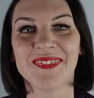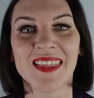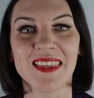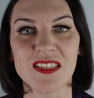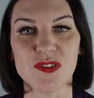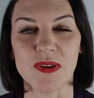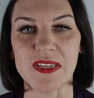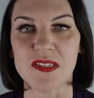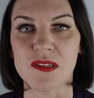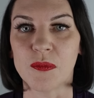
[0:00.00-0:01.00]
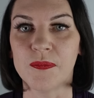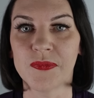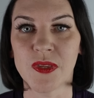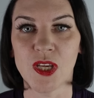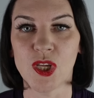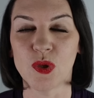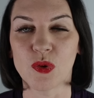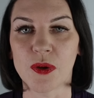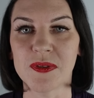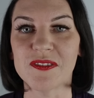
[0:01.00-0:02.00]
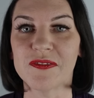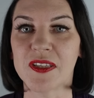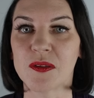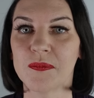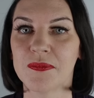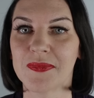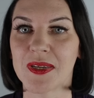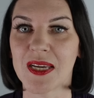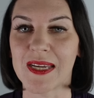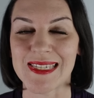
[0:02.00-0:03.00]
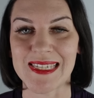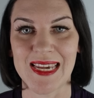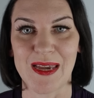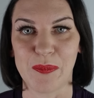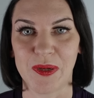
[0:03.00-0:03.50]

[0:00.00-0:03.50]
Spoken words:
That's great. So you're going to feel a tap.